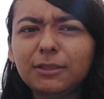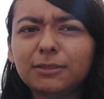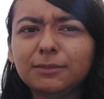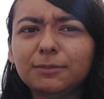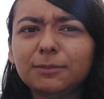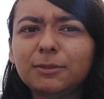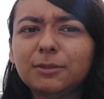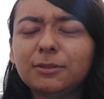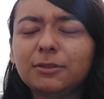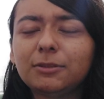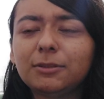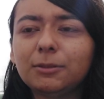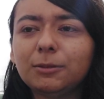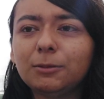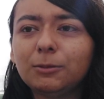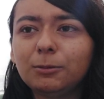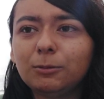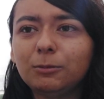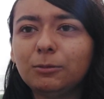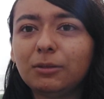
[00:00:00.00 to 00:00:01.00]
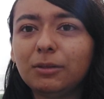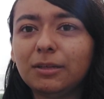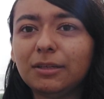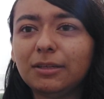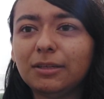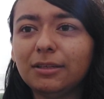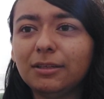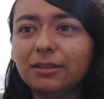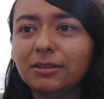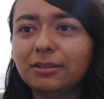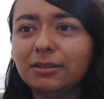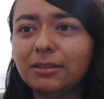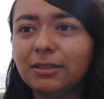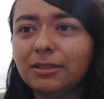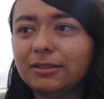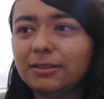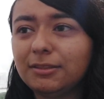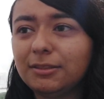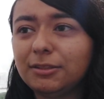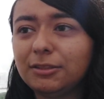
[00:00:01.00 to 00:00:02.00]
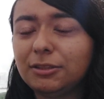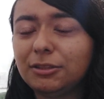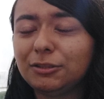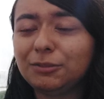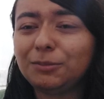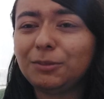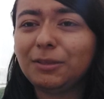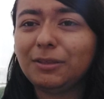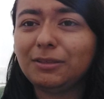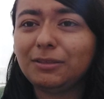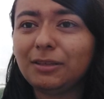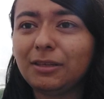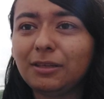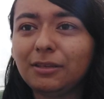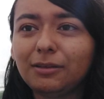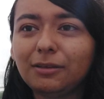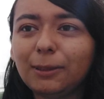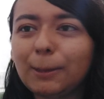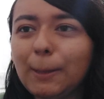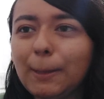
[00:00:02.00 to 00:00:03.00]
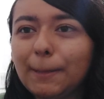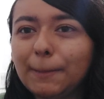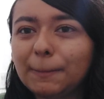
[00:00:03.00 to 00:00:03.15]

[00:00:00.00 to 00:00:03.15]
It's more so uh, Denji just being like,